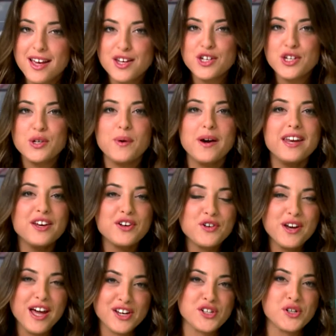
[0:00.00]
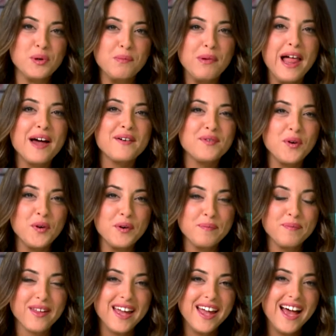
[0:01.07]
to an international platform.
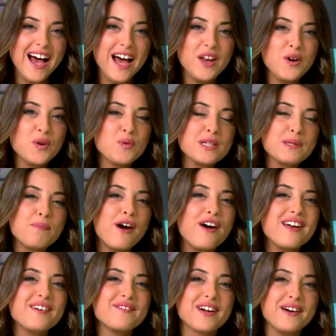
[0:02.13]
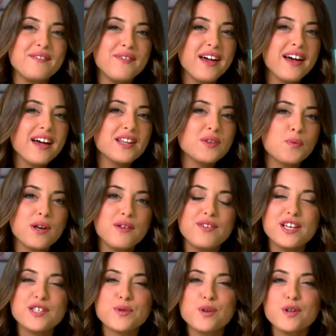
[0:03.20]
Alon was part of Kaveret, one of
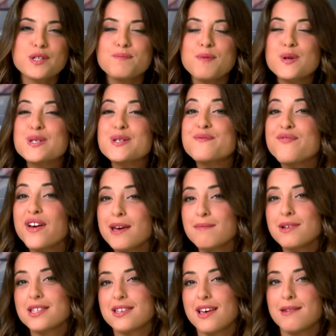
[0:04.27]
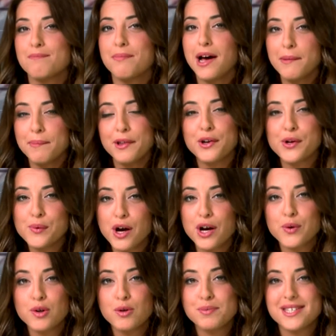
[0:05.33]
Israel's most famous and popular rock
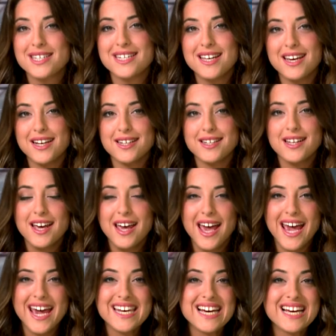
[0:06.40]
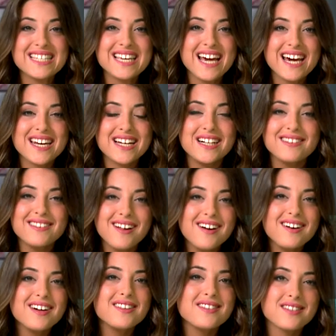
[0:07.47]
groups to date, and has had a
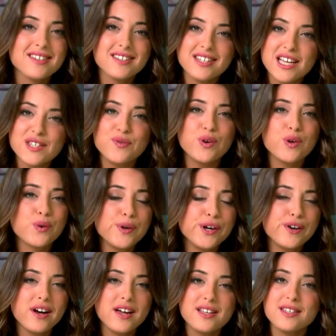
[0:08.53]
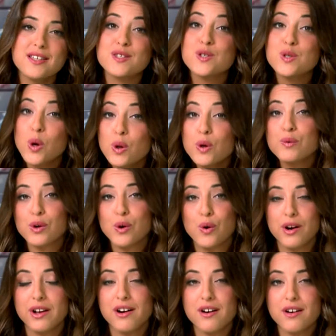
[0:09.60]
long and successful career as a solo
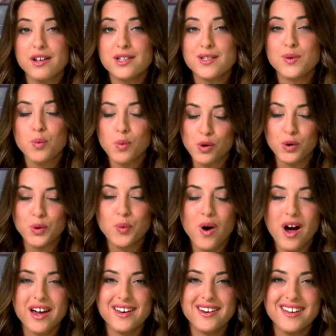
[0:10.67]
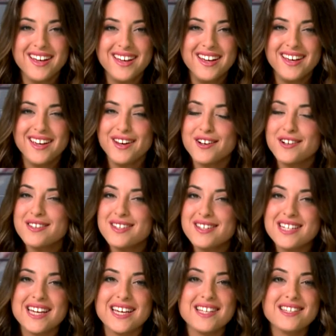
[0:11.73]
recording artist worldwide. Here's a
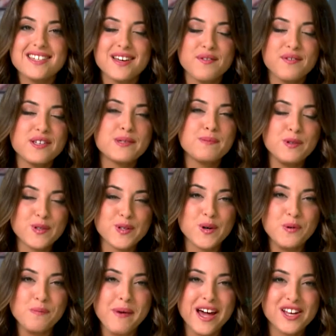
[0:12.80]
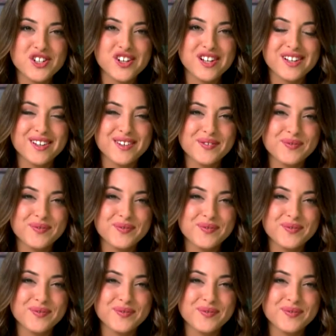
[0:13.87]
taste of his musical magic.